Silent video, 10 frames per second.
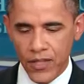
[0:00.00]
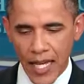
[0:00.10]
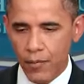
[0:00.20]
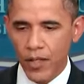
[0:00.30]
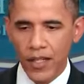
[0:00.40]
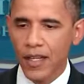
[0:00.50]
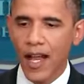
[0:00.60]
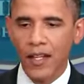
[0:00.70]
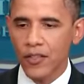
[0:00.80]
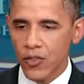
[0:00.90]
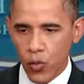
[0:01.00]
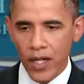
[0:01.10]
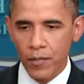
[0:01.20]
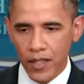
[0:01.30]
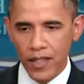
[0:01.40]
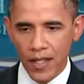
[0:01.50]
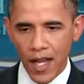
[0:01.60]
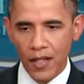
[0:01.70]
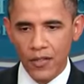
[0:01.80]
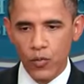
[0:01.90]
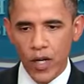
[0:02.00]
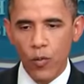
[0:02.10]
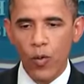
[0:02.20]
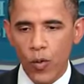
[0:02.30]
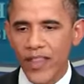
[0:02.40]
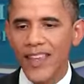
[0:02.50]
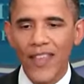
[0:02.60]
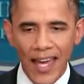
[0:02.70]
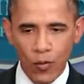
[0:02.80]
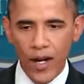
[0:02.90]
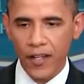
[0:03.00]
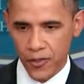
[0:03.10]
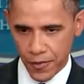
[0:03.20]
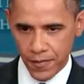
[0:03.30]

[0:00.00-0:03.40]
billion, $20 billion, we were within that range.